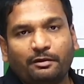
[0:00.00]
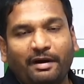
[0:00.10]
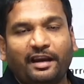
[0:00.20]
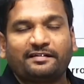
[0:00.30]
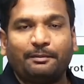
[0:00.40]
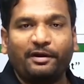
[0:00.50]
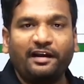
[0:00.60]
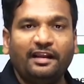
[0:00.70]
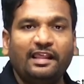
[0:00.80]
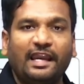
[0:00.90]
by
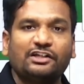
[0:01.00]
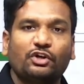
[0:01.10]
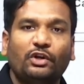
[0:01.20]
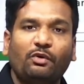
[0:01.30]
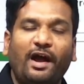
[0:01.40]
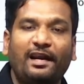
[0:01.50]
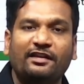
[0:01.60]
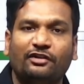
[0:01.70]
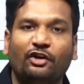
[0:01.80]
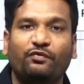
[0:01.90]
separating the executive and
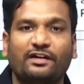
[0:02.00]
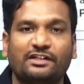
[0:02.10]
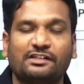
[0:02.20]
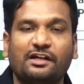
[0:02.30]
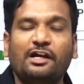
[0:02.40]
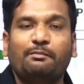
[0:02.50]
legislative functions.